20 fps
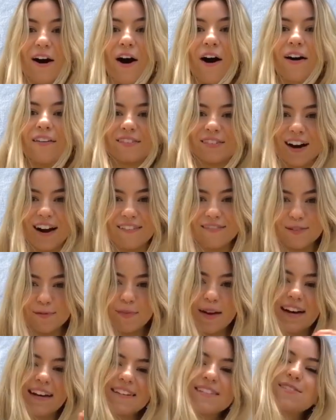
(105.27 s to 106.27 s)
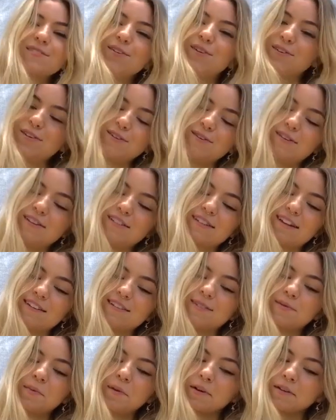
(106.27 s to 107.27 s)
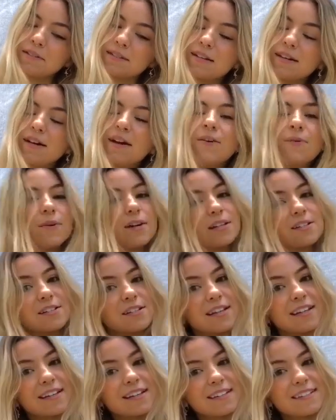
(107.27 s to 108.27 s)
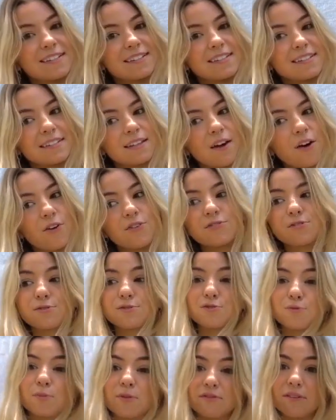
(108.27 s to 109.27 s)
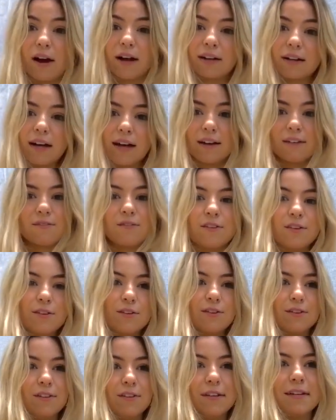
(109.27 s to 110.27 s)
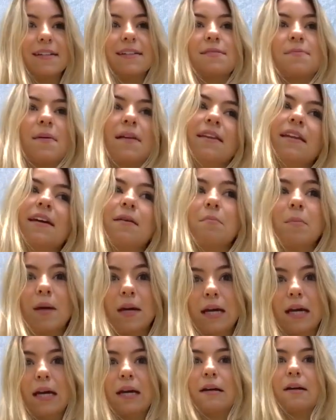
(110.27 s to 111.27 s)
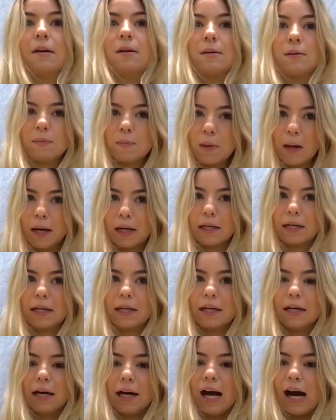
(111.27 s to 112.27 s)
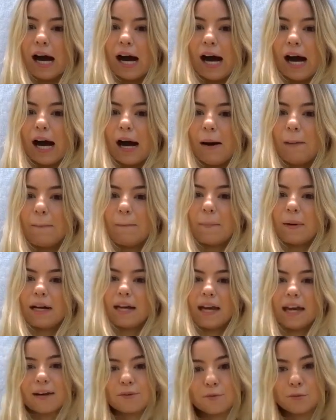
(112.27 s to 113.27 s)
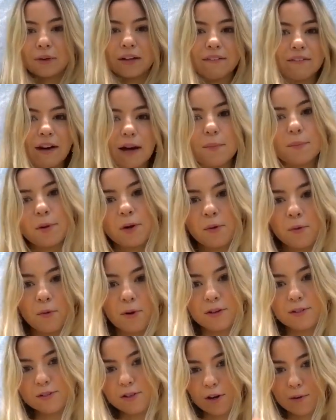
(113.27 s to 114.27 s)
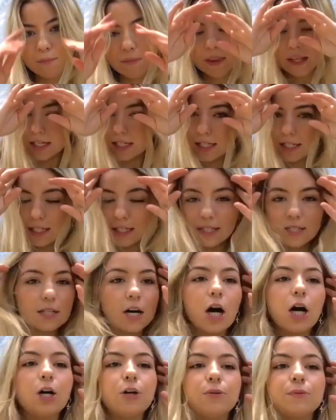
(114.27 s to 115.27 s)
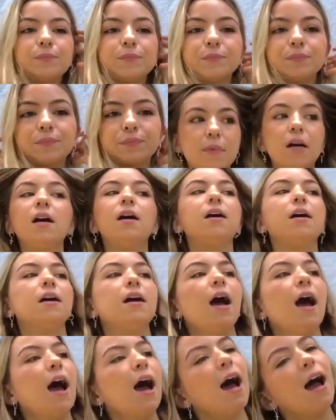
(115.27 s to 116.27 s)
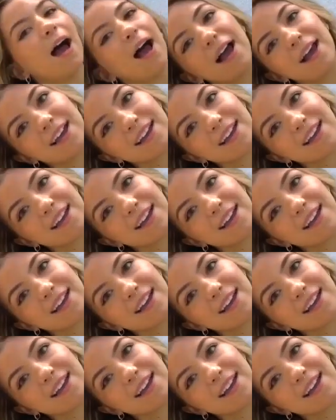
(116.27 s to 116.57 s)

offer AfterPay to all US customers, which is also super fun if you're looking to spend like a big buck and revamp your wardrobe. So I